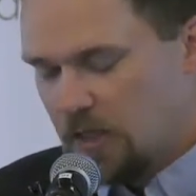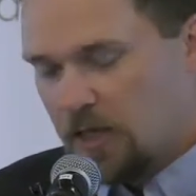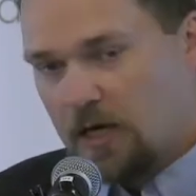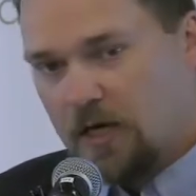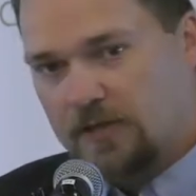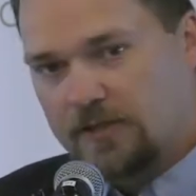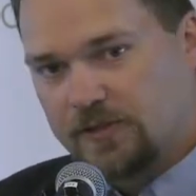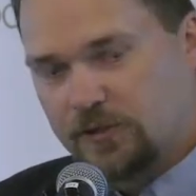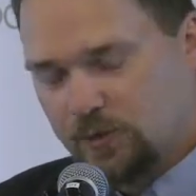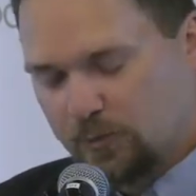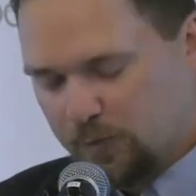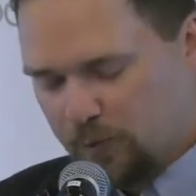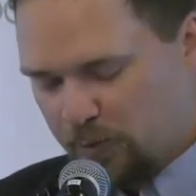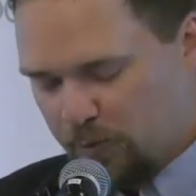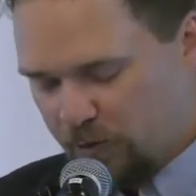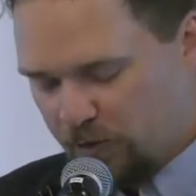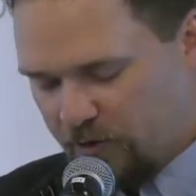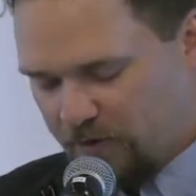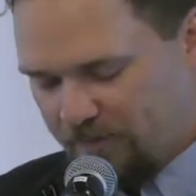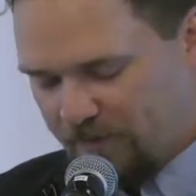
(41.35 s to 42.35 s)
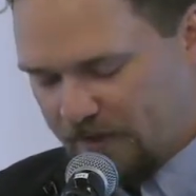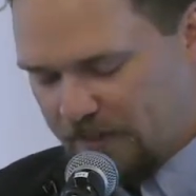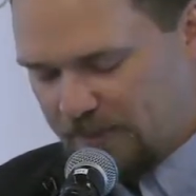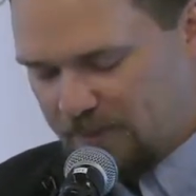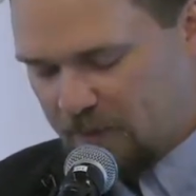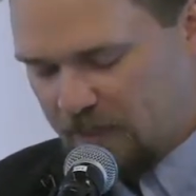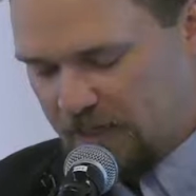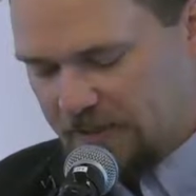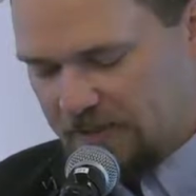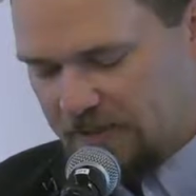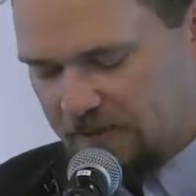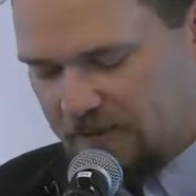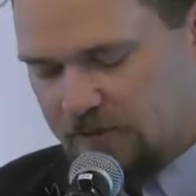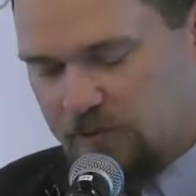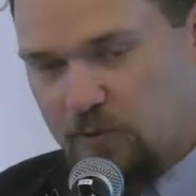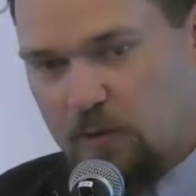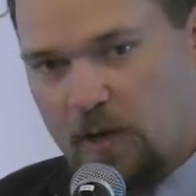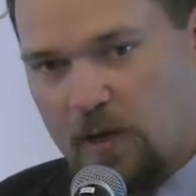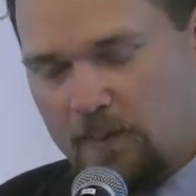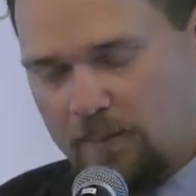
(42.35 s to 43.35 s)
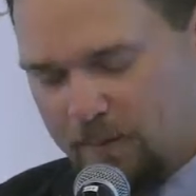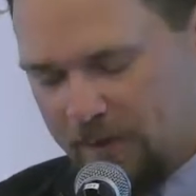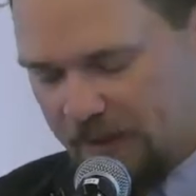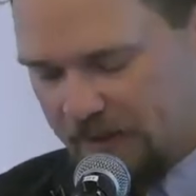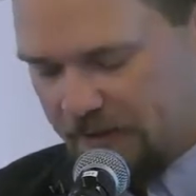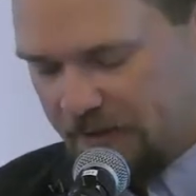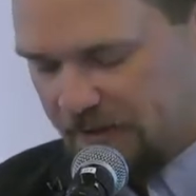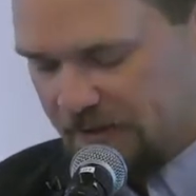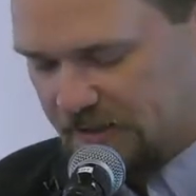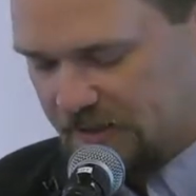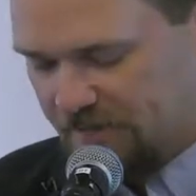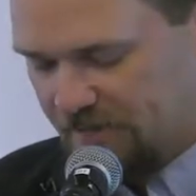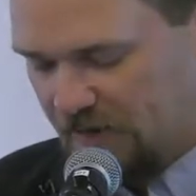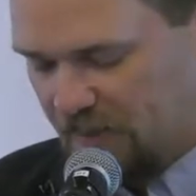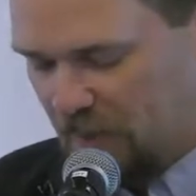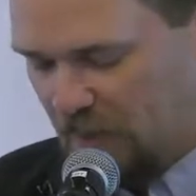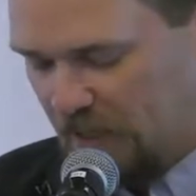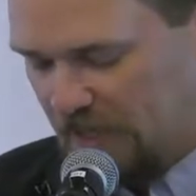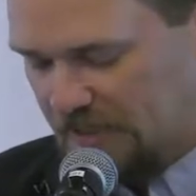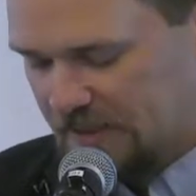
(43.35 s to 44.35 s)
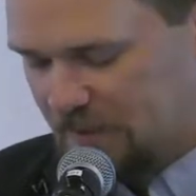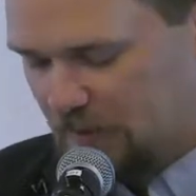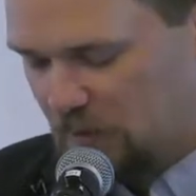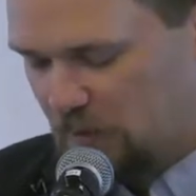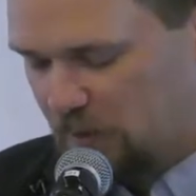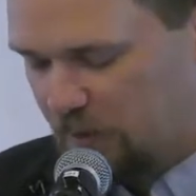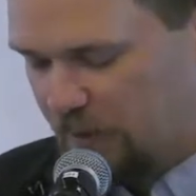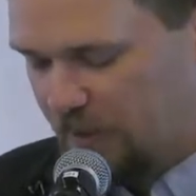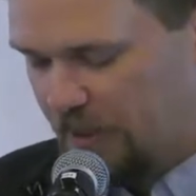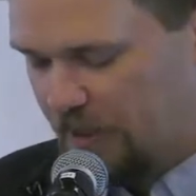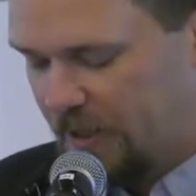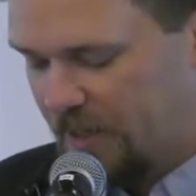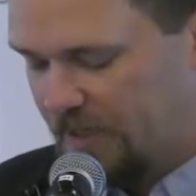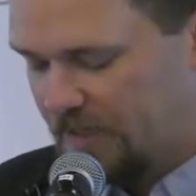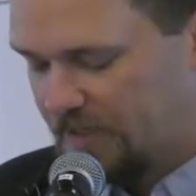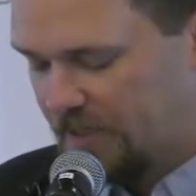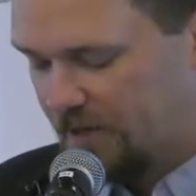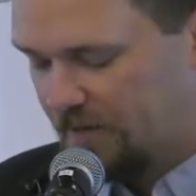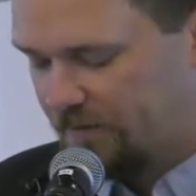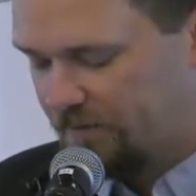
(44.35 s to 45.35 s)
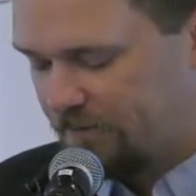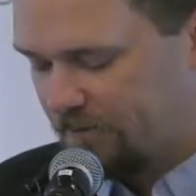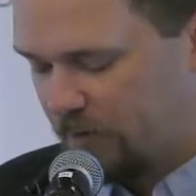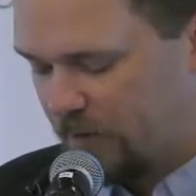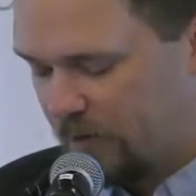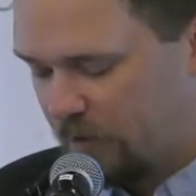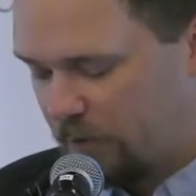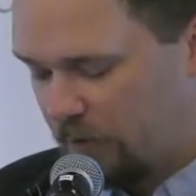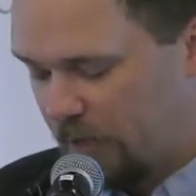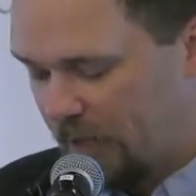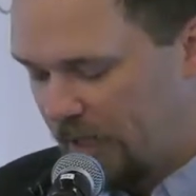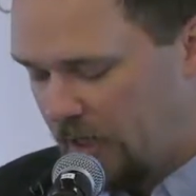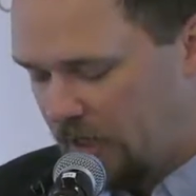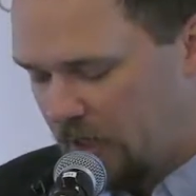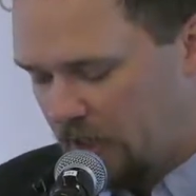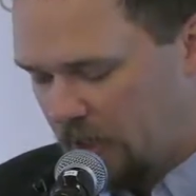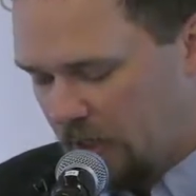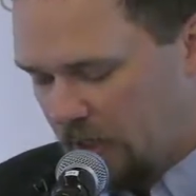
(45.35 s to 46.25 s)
our two premier event sponsors who helped make this event possible, BNSF Railway